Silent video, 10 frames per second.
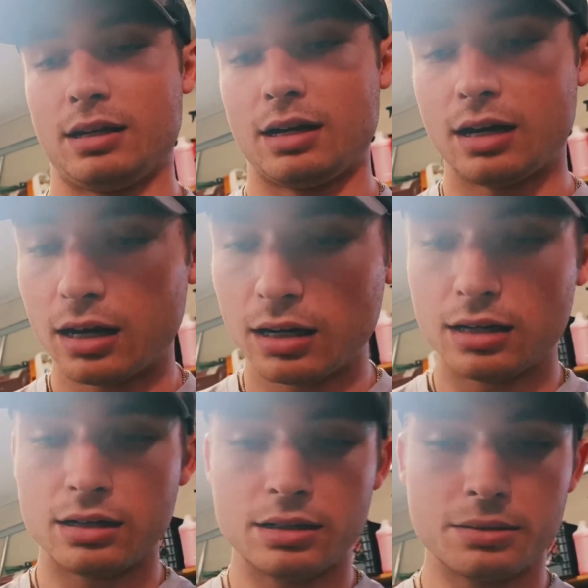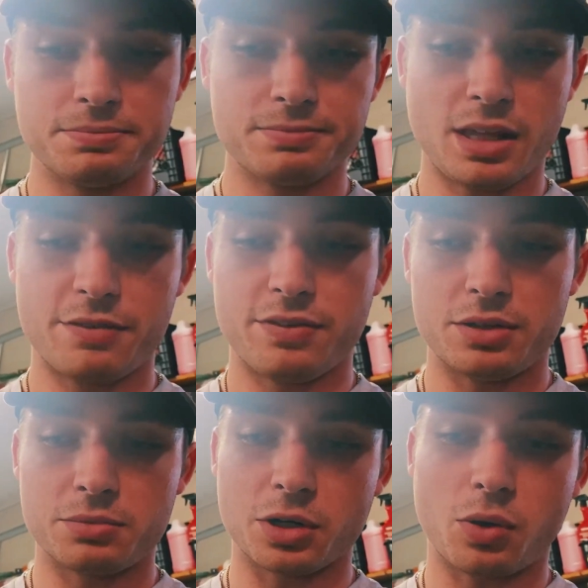if
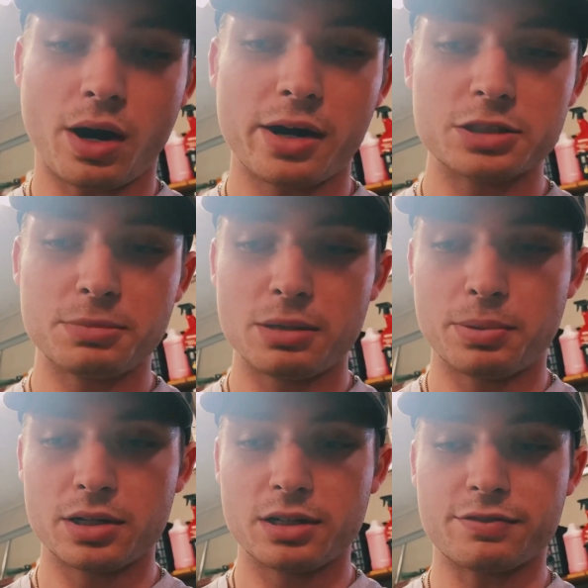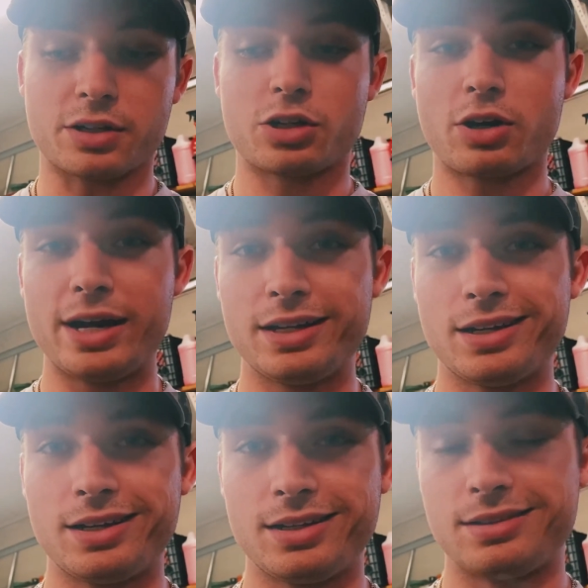it requires me to put a different crank
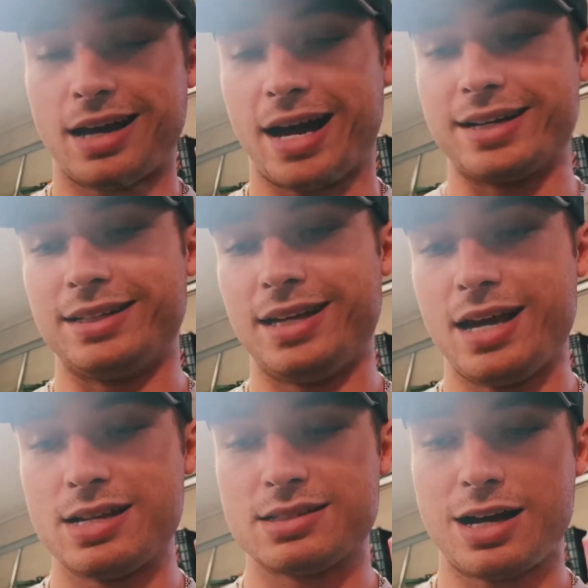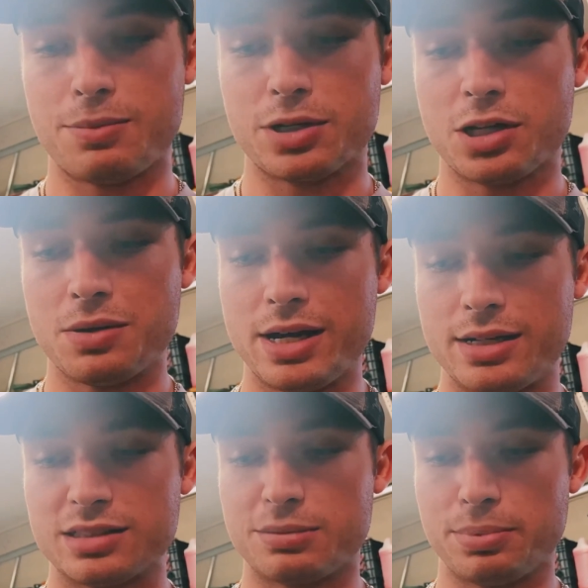in it, I guess I would go ahead
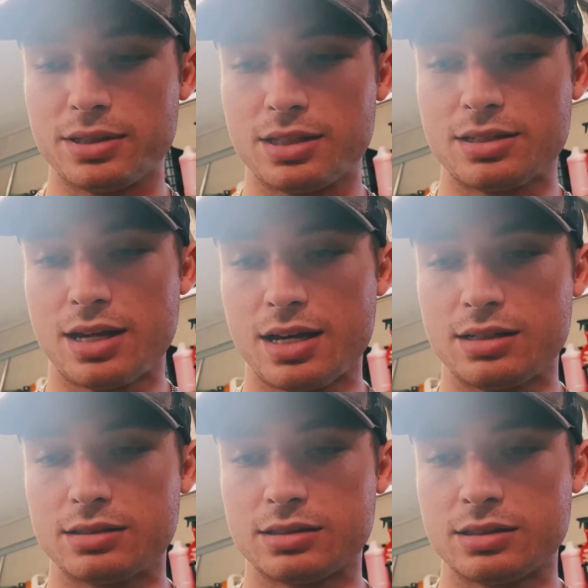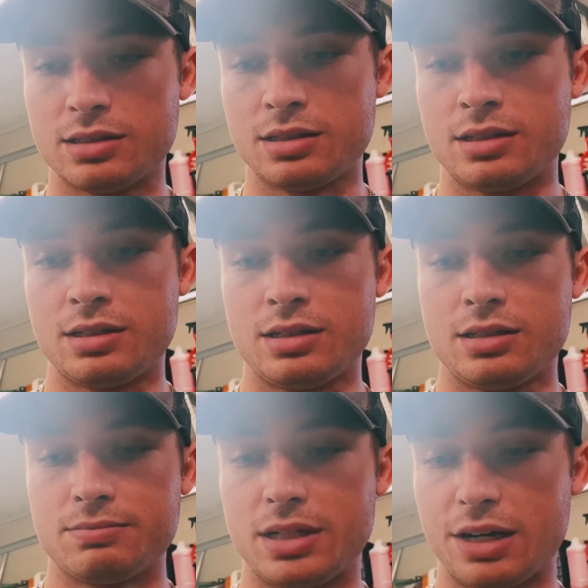and split the case,
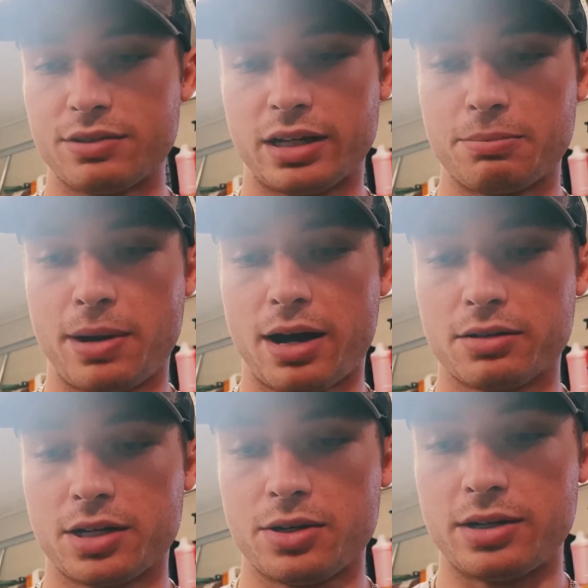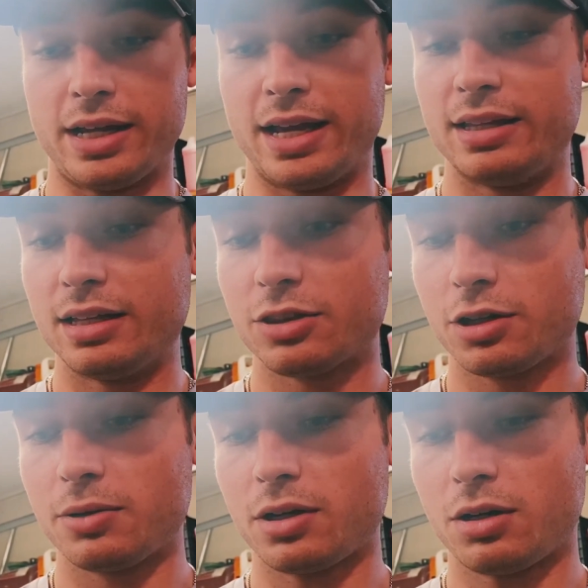get everything powder coated, and then throw it all